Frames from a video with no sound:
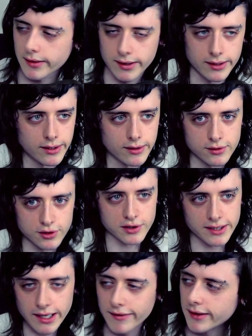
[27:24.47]
Can you
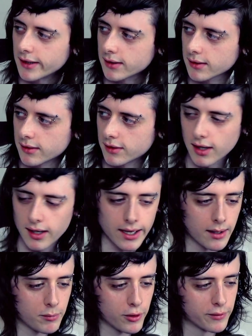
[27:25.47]
just save this until a
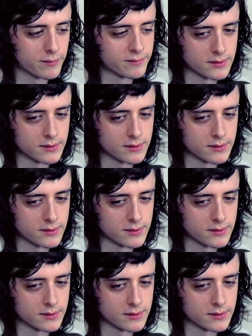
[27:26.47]
later point?